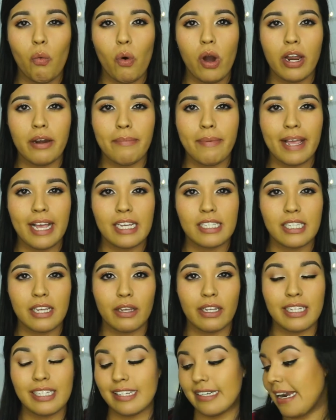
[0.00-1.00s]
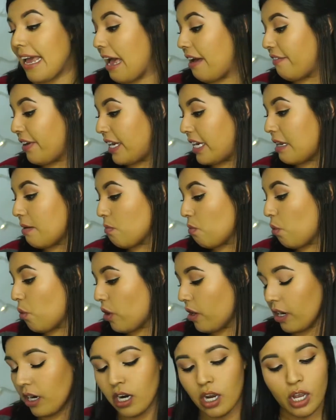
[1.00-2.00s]
one because I didn't have any
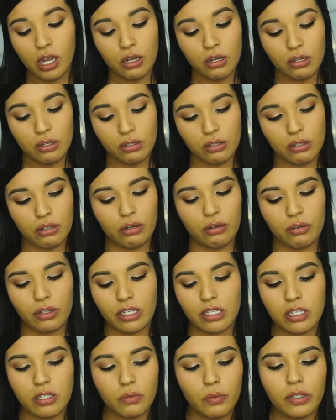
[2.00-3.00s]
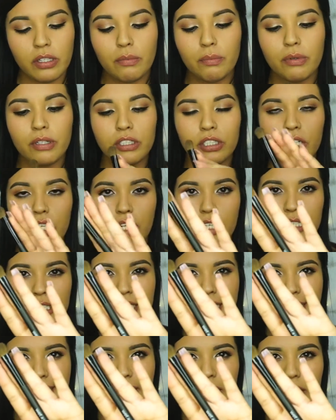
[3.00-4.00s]
more. So this is what the brush looks
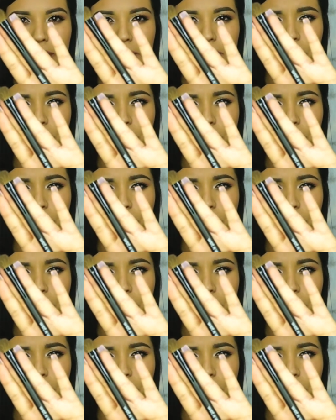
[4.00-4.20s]
like.